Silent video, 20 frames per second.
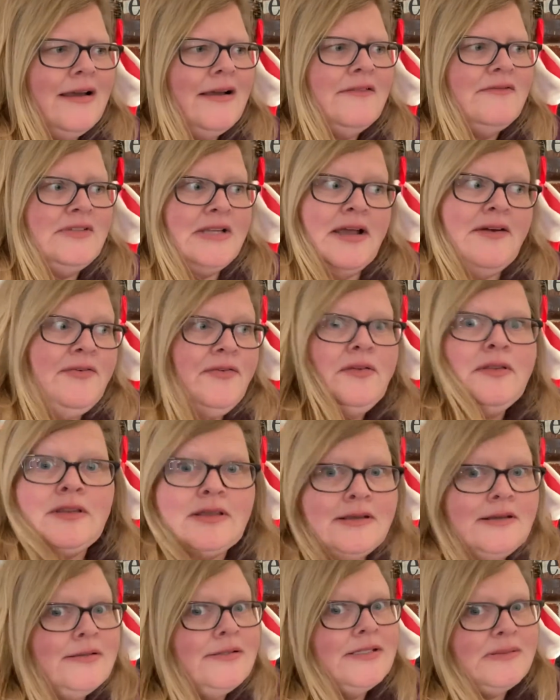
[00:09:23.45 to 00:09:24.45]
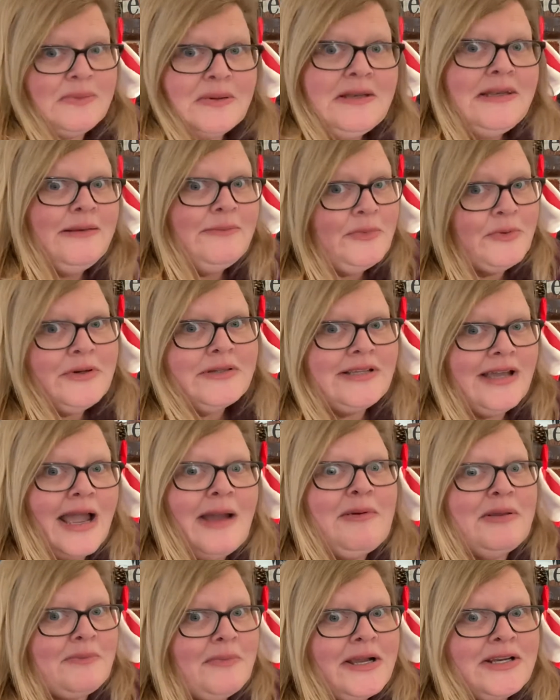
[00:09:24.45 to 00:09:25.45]
Definitely spending more time
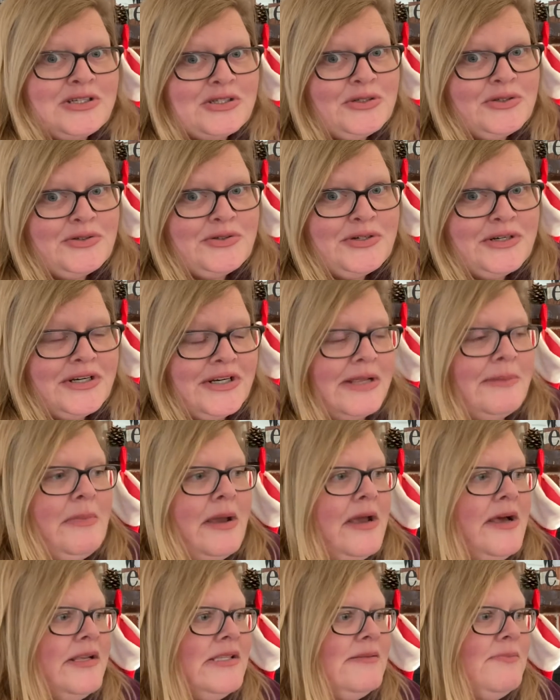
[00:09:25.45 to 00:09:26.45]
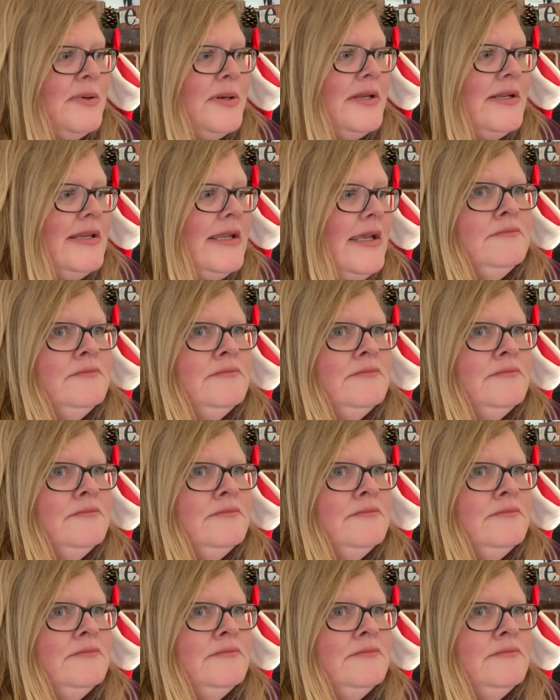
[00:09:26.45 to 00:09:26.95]
with my children and my husband.